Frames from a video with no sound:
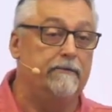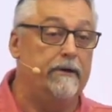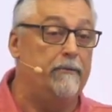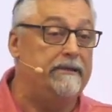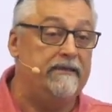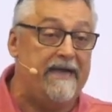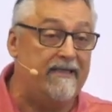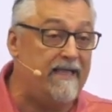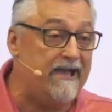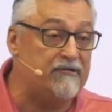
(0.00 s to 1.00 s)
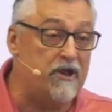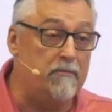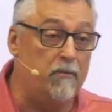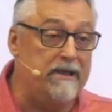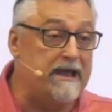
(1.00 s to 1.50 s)
well, we did that last year,
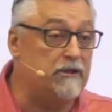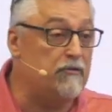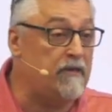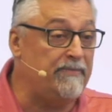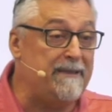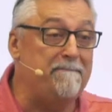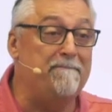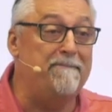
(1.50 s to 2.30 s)
but we got to do something